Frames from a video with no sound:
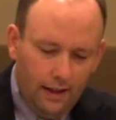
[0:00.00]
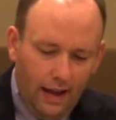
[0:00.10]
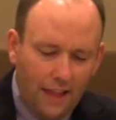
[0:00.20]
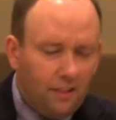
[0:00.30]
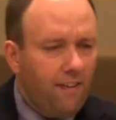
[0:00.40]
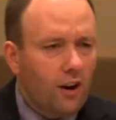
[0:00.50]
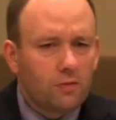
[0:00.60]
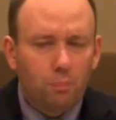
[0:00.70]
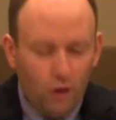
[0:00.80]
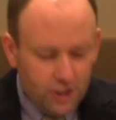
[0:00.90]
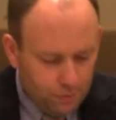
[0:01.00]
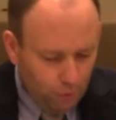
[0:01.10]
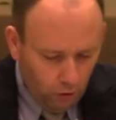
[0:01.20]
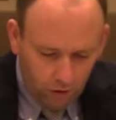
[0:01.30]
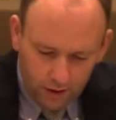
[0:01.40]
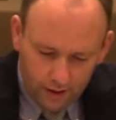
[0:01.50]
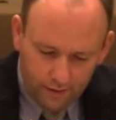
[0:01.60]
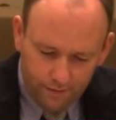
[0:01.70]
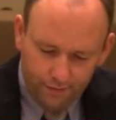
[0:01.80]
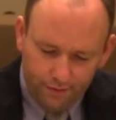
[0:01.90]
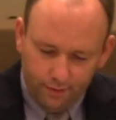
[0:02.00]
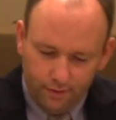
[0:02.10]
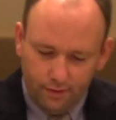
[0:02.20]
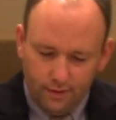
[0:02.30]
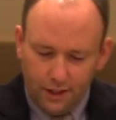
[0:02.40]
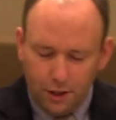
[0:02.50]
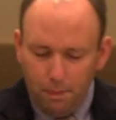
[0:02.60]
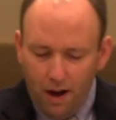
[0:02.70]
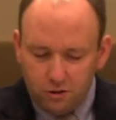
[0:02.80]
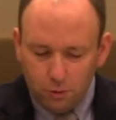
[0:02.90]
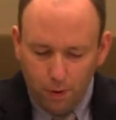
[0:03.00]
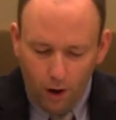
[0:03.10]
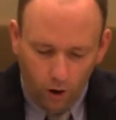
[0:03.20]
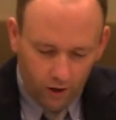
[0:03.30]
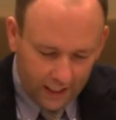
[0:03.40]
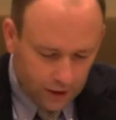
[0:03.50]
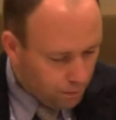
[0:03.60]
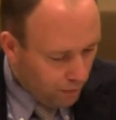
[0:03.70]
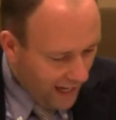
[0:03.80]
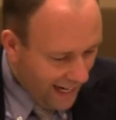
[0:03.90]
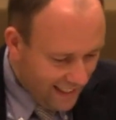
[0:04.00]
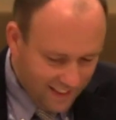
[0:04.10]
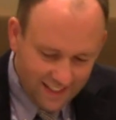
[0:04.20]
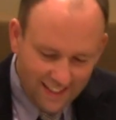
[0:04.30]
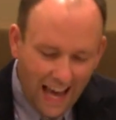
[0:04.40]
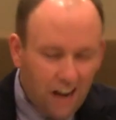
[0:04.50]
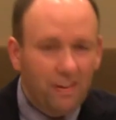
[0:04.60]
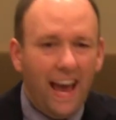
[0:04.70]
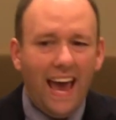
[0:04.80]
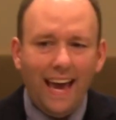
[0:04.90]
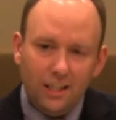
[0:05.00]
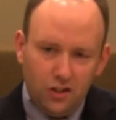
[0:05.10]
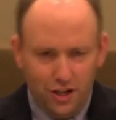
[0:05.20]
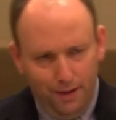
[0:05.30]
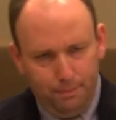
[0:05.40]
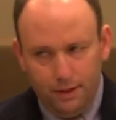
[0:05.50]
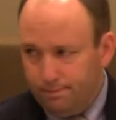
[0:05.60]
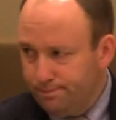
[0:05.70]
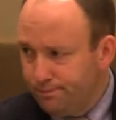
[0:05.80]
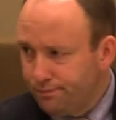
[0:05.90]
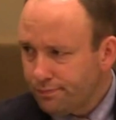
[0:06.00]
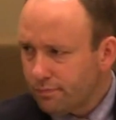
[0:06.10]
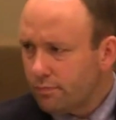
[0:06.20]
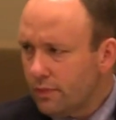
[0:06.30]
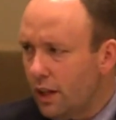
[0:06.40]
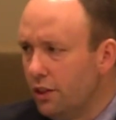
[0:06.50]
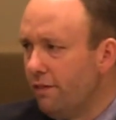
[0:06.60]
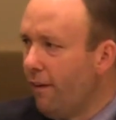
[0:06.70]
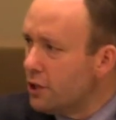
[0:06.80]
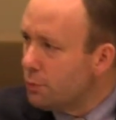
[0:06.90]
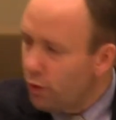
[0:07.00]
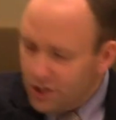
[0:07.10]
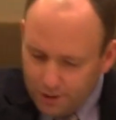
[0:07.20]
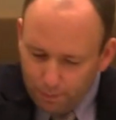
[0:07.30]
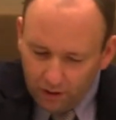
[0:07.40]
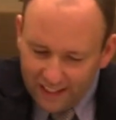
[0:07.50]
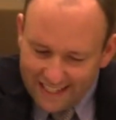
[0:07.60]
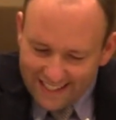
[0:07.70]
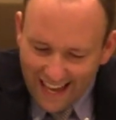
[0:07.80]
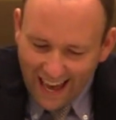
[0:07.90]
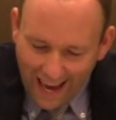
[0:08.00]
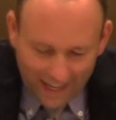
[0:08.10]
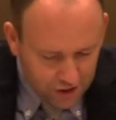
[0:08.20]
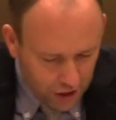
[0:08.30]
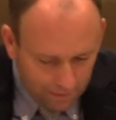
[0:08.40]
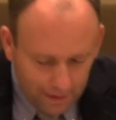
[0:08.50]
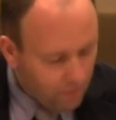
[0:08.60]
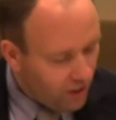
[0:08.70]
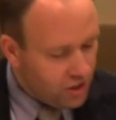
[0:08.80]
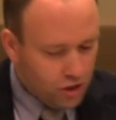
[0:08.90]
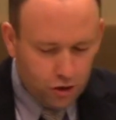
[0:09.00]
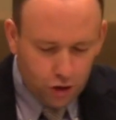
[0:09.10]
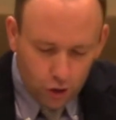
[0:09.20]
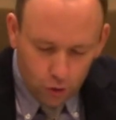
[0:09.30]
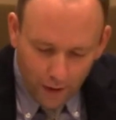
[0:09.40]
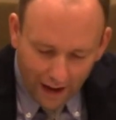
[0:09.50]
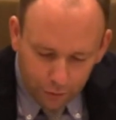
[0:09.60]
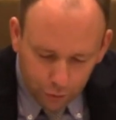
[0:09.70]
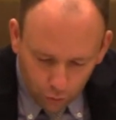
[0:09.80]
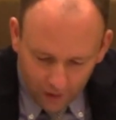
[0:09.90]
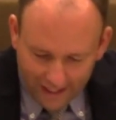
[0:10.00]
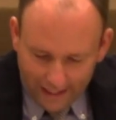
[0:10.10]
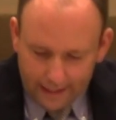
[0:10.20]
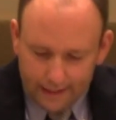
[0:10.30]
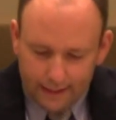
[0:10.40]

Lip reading: And the first principle that the Apostle Paul explains is that of headship. The first principle is headship in verses 2 and 3.